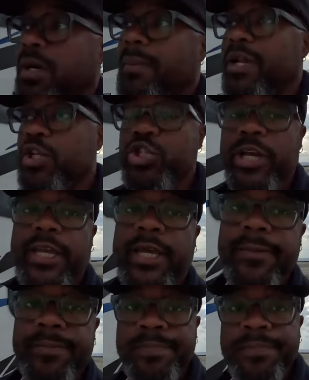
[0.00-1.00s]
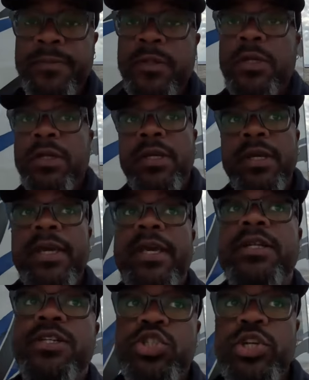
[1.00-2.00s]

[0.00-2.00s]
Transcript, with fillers: I'm gonna check in. And to